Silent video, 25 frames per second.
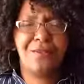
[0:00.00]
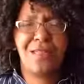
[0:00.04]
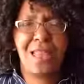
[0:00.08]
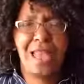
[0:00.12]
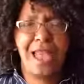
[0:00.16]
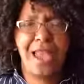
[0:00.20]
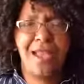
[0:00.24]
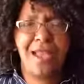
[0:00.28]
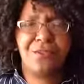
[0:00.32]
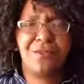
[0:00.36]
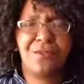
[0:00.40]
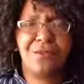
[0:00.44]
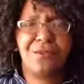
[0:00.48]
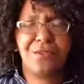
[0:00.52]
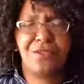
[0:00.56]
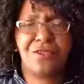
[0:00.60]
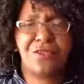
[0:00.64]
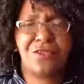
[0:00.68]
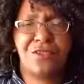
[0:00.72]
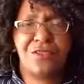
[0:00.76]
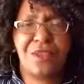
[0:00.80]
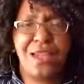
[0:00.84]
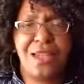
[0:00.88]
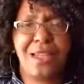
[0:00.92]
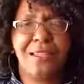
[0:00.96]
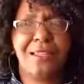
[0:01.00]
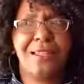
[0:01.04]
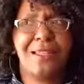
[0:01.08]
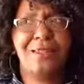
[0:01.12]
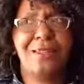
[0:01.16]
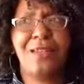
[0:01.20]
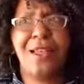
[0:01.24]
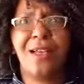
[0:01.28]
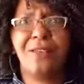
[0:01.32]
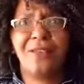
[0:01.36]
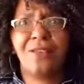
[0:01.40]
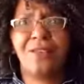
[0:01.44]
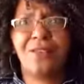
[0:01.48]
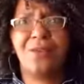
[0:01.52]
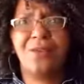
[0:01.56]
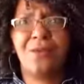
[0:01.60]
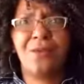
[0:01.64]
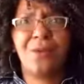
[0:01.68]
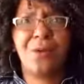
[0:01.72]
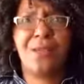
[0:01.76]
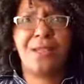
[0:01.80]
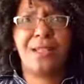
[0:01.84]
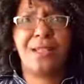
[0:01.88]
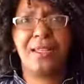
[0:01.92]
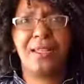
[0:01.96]
the ads version of reality, you'd have to do the
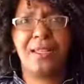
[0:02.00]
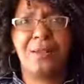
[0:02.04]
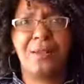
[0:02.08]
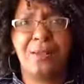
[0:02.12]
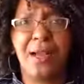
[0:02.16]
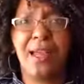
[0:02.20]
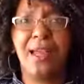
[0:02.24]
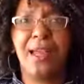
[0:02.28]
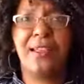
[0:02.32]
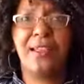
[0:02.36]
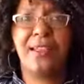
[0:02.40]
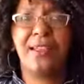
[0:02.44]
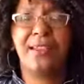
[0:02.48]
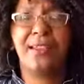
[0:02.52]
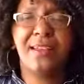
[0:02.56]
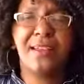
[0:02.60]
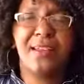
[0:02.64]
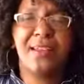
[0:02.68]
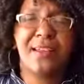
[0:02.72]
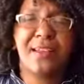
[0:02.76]
work anyway.